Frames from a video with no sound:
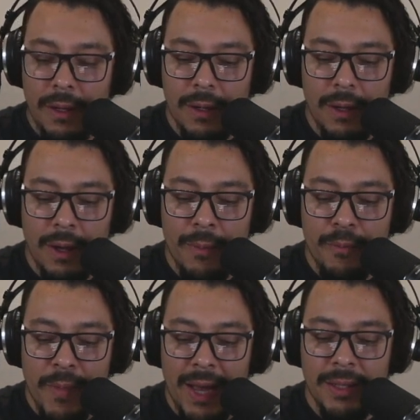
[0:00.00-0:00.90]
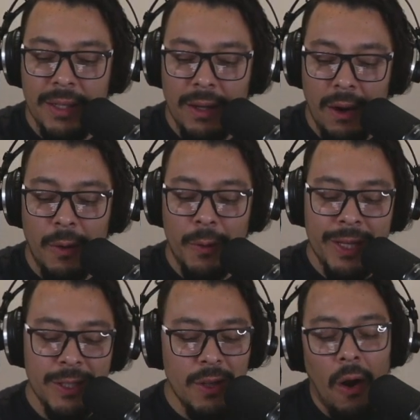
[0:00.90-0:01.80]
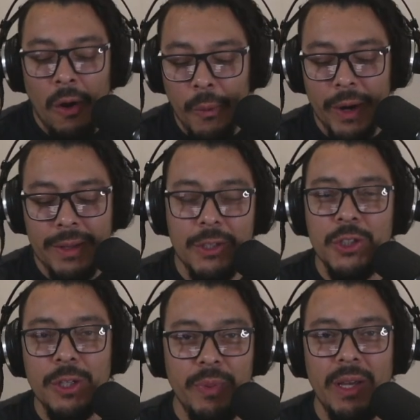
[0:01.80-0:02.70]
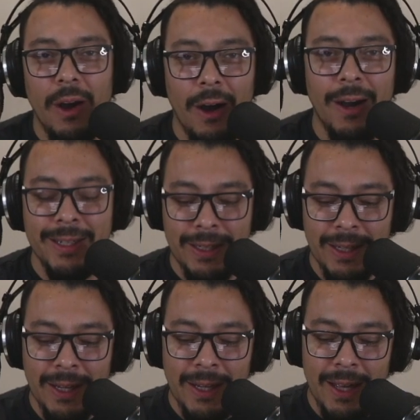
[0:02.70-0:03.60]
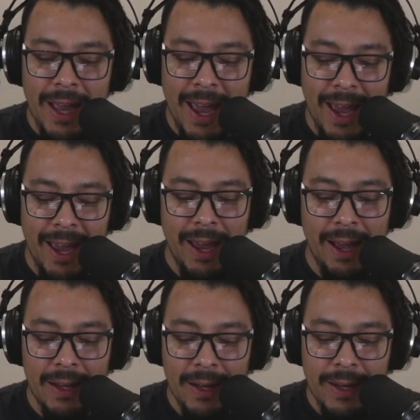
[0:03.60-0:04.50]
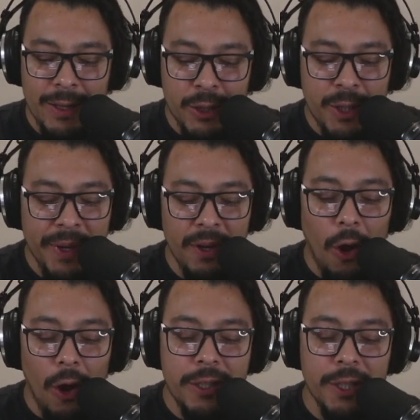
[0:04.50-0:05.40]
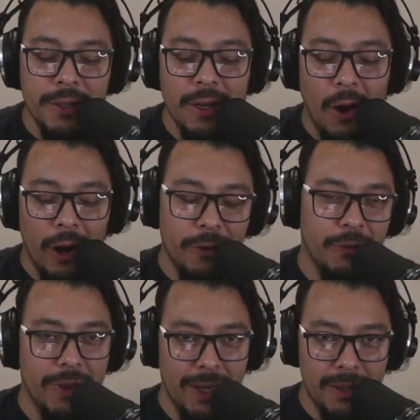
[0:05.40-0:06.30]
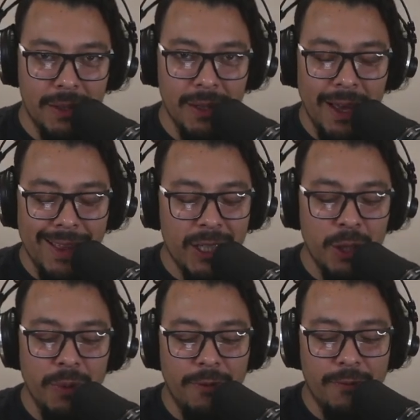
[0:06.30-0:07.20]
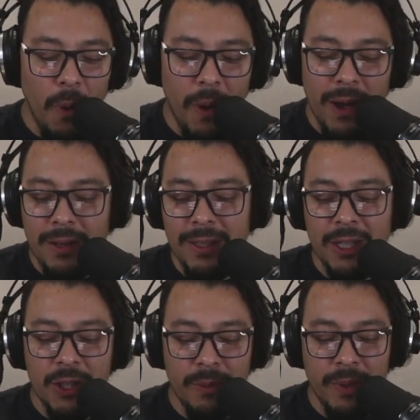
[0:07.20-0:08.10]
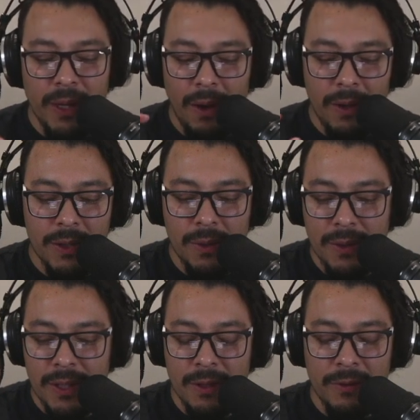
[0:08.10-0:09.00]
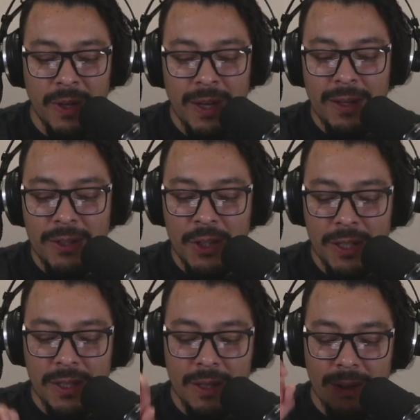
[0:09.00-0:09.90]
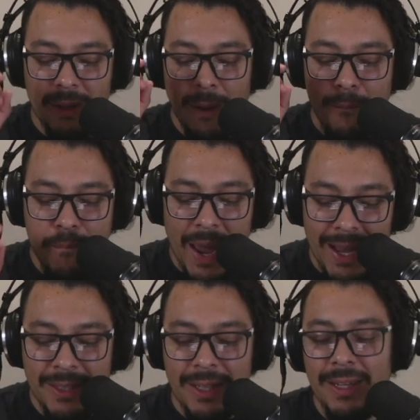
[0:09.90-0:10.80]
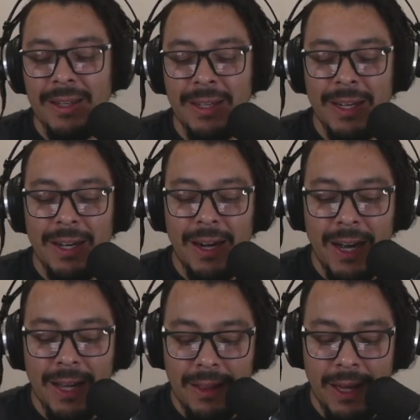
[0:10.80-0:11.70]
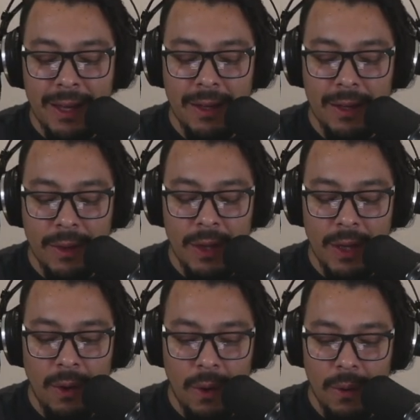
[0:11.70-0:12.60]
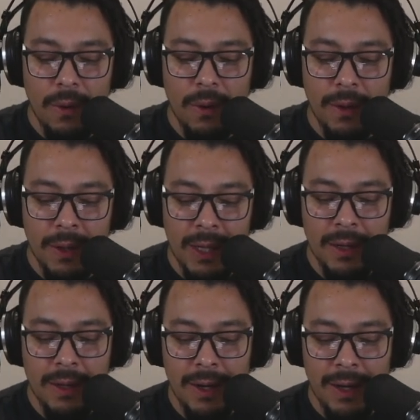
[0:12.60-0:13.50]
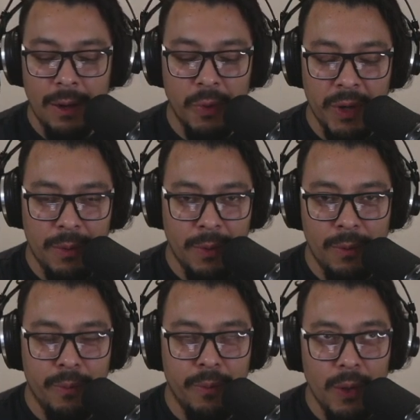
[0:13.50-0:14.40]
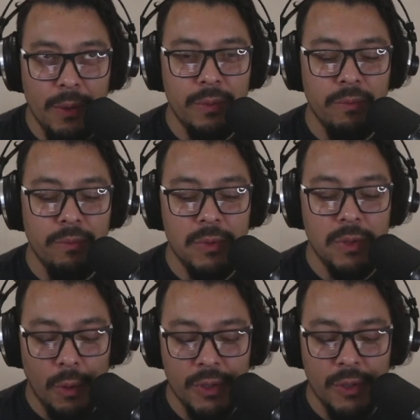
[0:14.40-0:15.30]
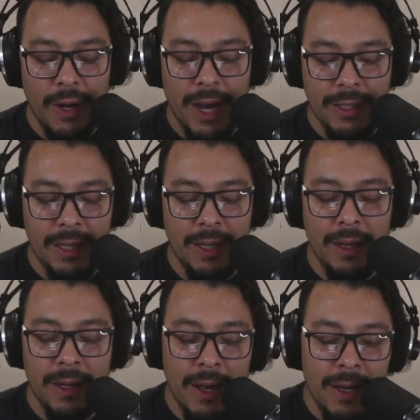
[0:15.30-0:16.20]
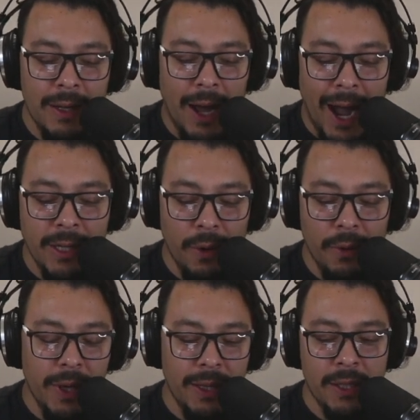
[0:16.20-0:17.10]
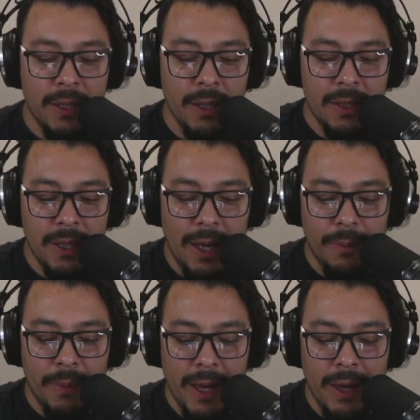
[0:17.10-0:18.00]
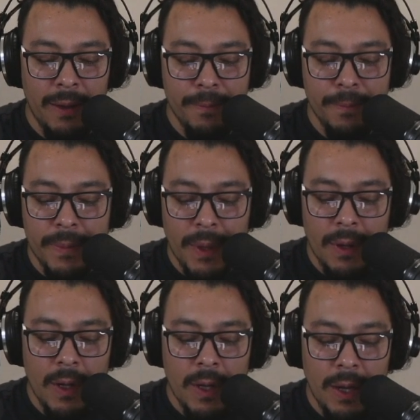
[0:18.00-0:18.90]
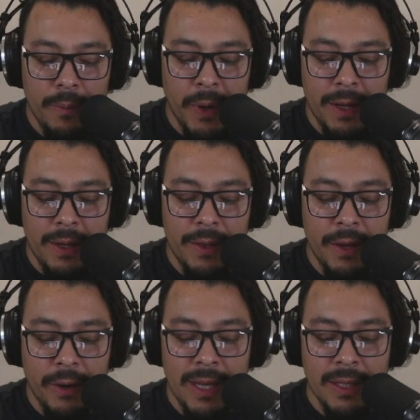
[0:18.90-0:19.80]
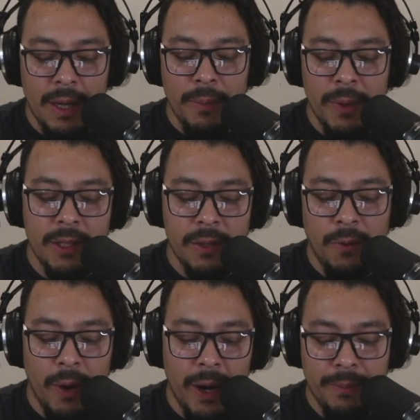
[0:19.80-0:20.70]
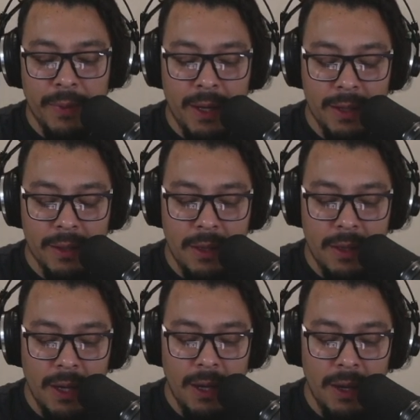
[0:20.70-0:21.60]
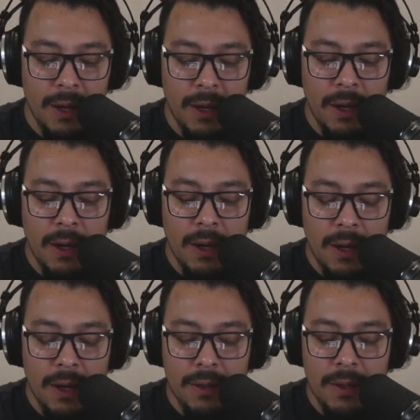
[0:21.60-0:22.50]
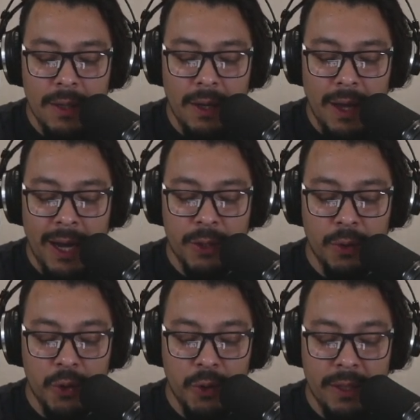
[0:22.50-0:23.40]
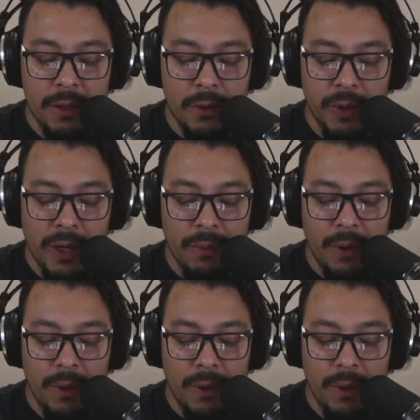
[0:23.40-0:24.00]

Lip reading: amazing artwork. This is artwork that should be on a... There should be an alternate art for this. It should be foiled. It should be all sorts of just amazing. I like the whole Winnie the Pooh sorcerer idea. I don't think this is going to see a lot of play, but there is a place for it because the actual traits, Dreamborn,